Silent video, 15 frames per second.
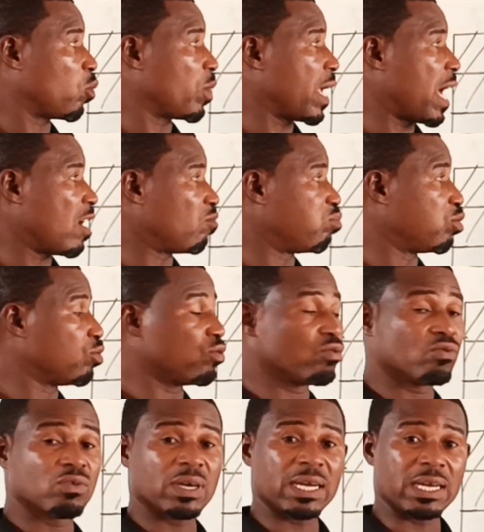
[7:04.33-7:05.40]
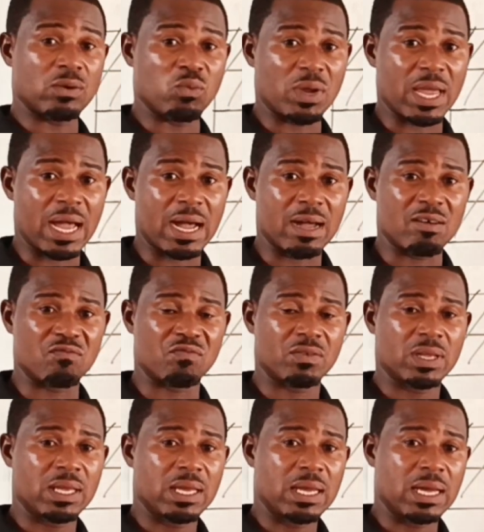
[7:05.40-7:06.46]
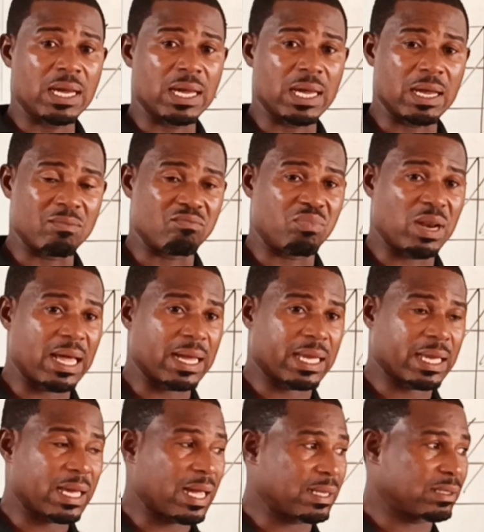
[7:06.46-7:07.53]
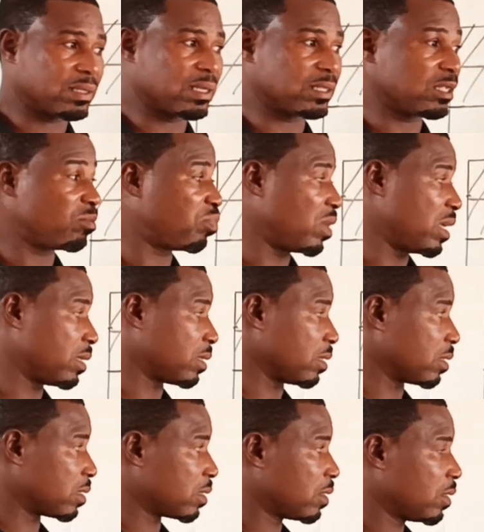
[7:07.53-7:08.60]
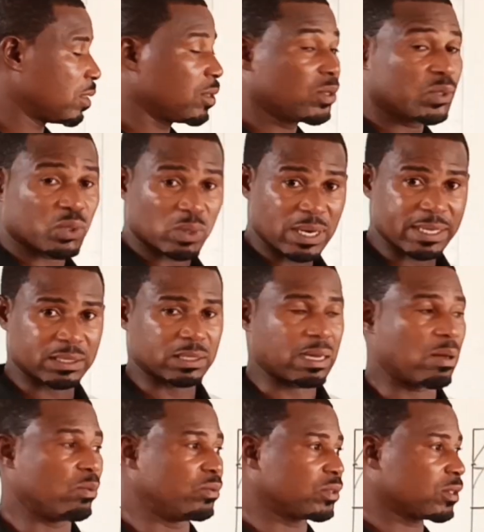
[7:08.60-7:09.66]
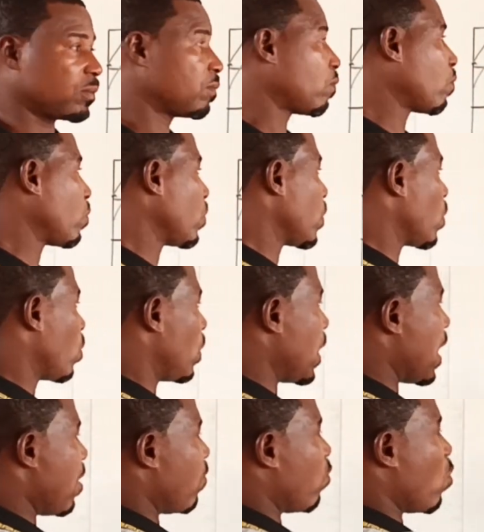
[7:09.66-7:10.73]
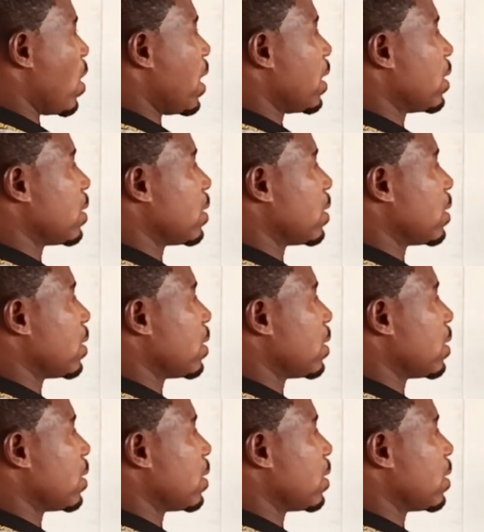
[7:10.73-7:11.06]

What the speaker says: So we have blue and we have black at certain places. So let's count. We have